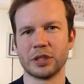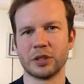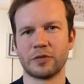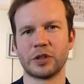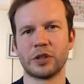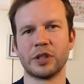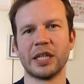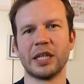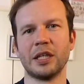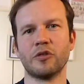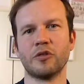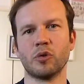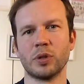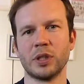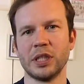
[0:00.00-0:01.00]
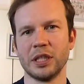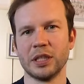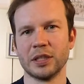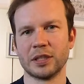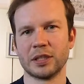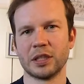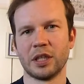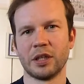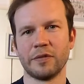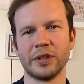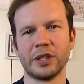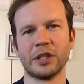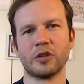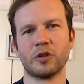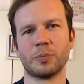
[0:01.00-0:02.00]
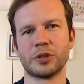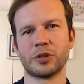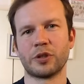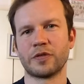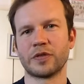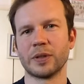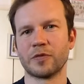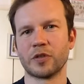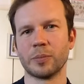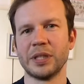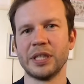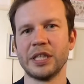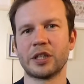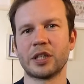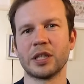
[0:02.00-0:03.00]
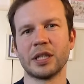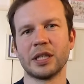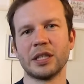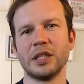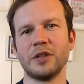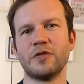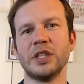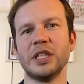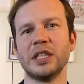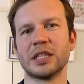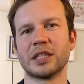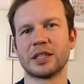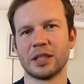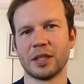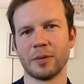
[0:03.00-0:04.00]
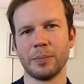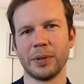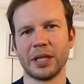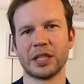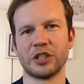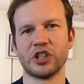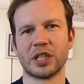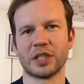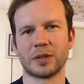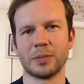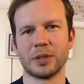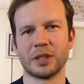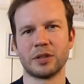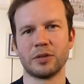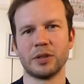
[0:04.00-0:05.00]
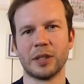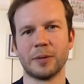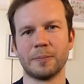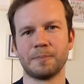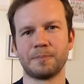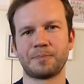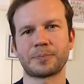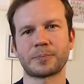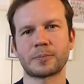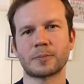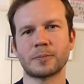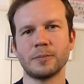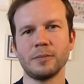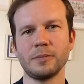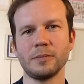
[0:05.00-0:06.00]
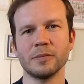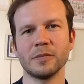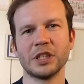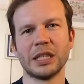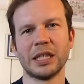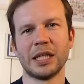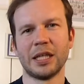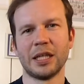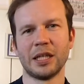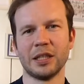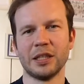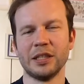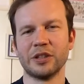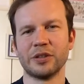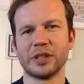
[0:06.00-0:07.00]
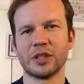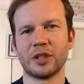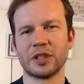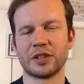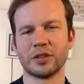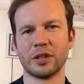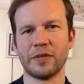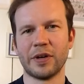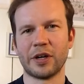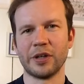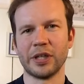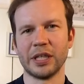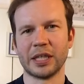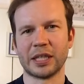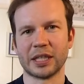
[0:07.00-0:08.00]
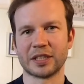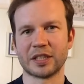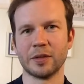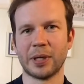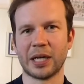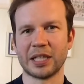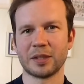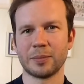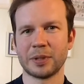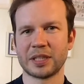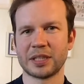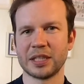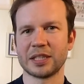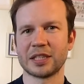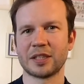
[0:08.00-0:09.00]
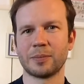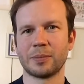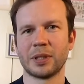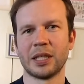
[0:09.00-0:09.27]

of their daily routines. We can observe them from here and, if needed, make adjustments to them. Leo is also a very customizable system,